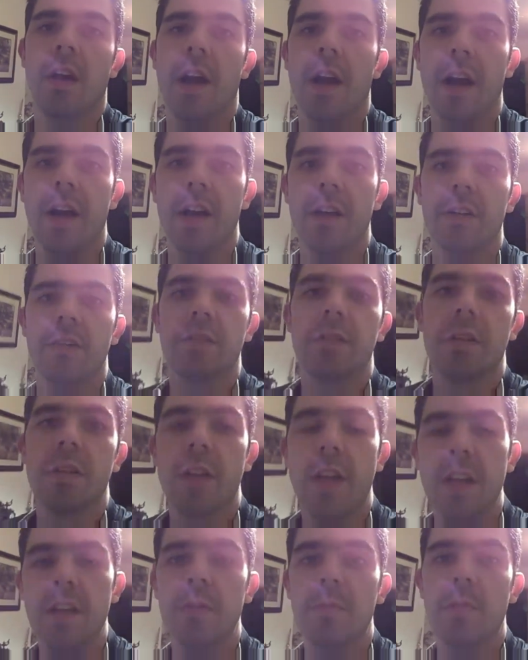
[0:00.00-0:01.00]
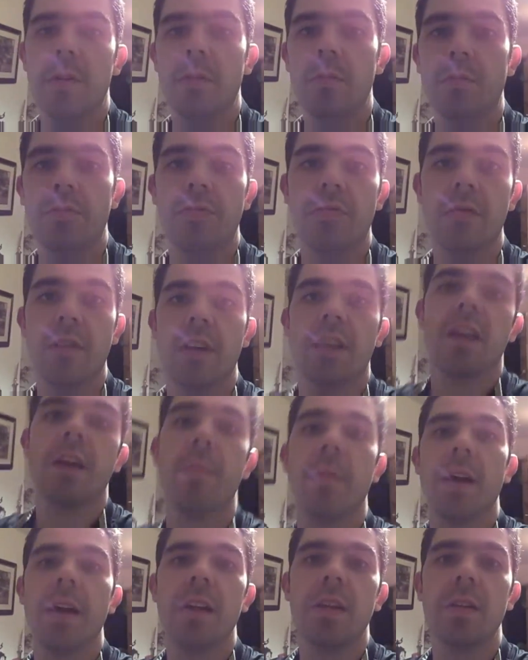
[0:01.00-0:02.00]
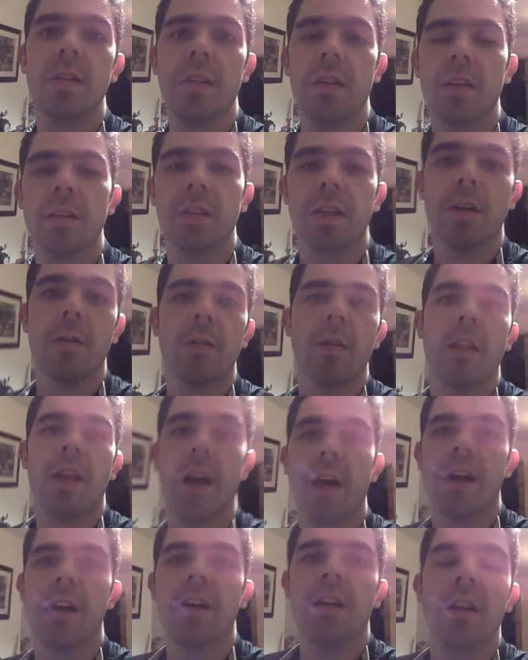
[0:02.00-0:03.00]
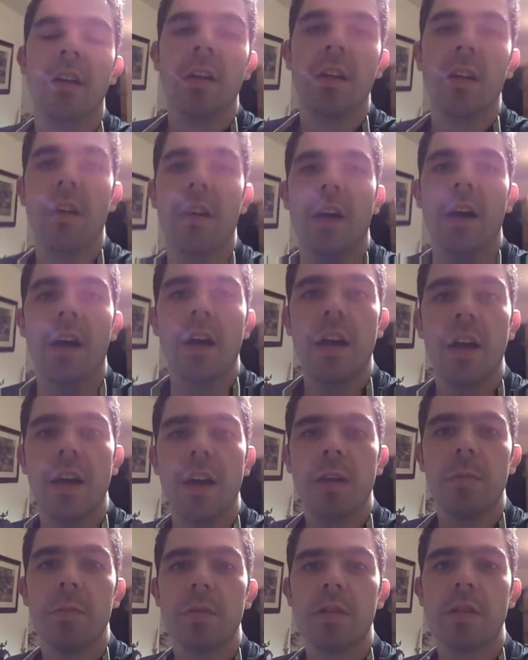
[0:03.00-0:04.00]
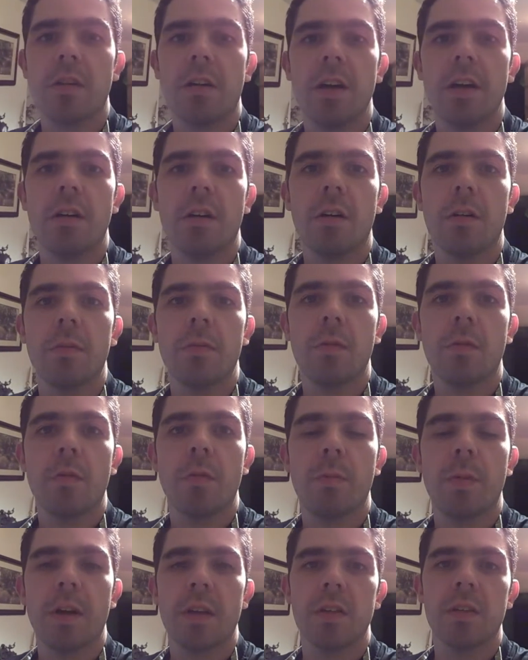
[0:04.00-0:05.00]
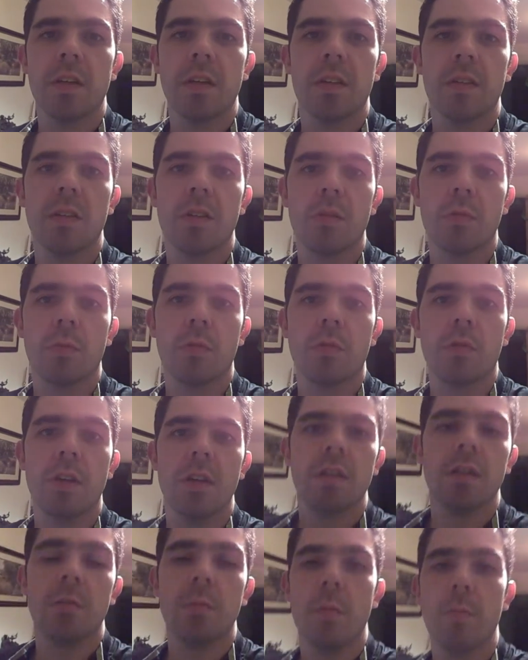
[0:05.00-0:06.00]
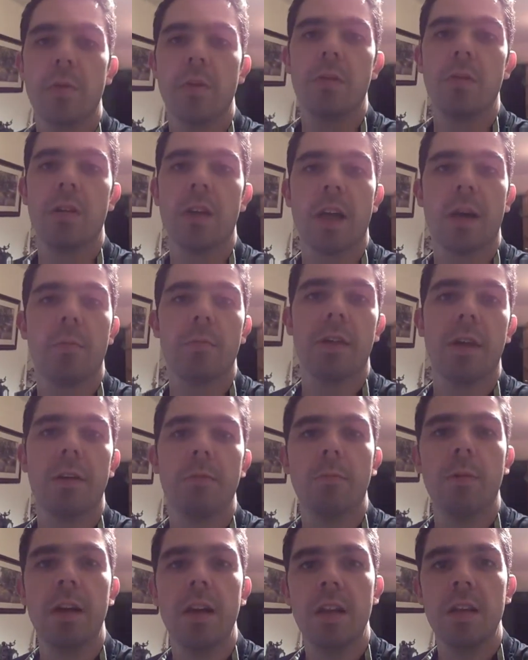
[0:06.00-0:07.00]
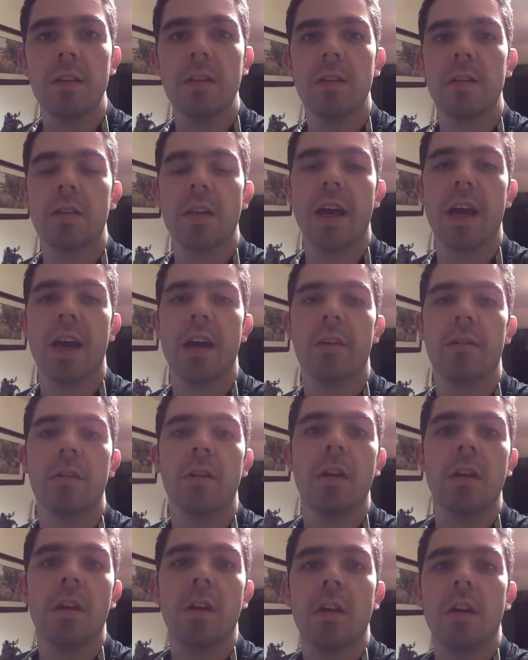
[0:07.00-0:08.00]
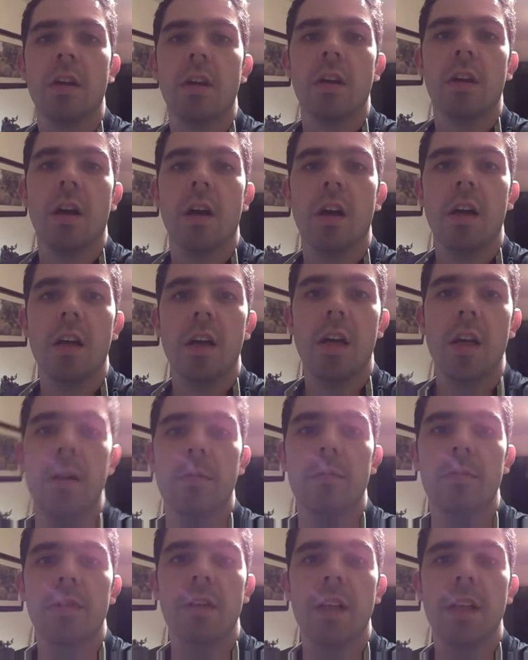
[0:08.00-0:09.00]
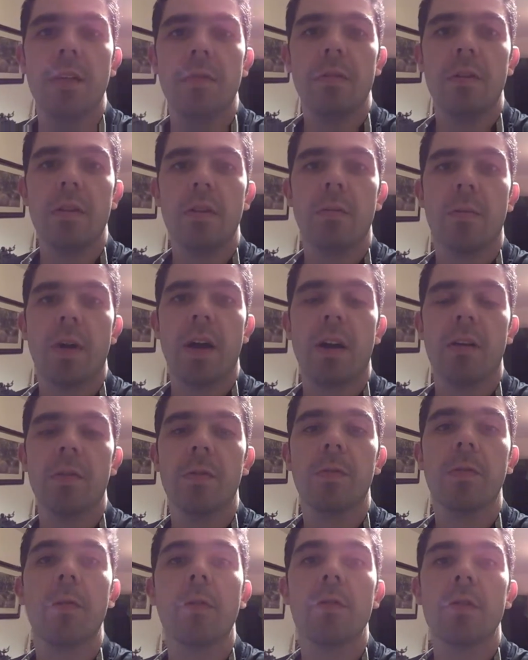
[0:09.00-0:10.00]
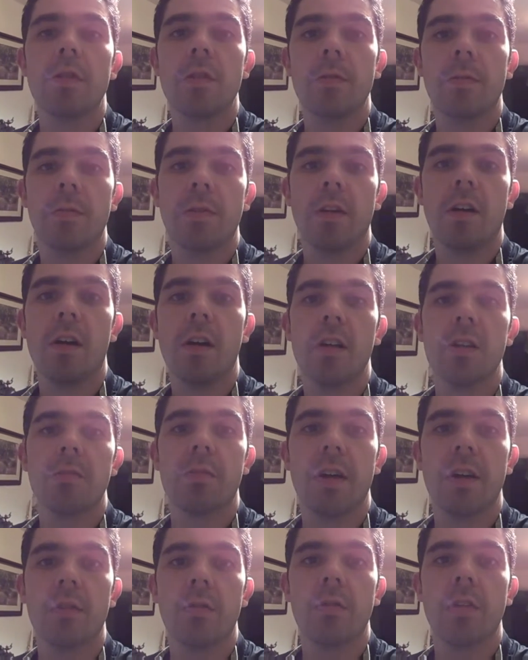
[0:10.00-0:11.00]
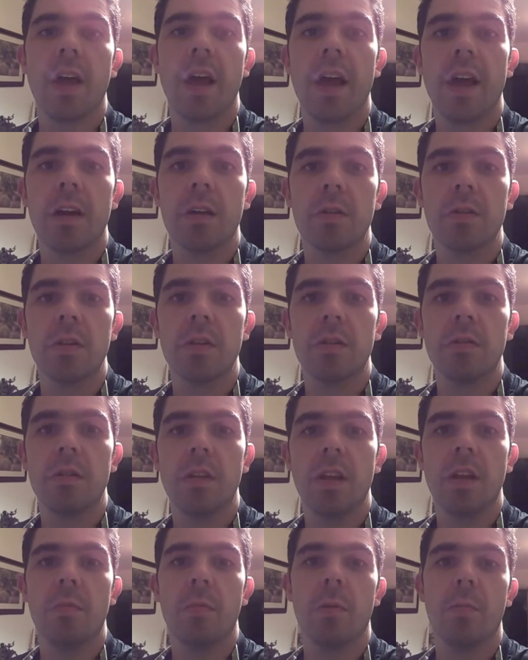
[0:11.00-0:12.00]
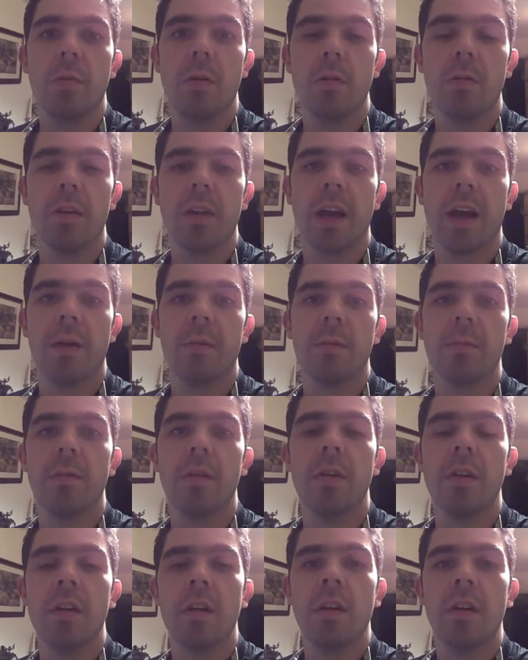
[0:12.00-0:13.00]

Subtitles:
And today's been pretty amazing, I tell you that. Started off 6:15 this morning, did my boot camp, then went into town, delivered about 400 flyers around all the houses near my boot camp.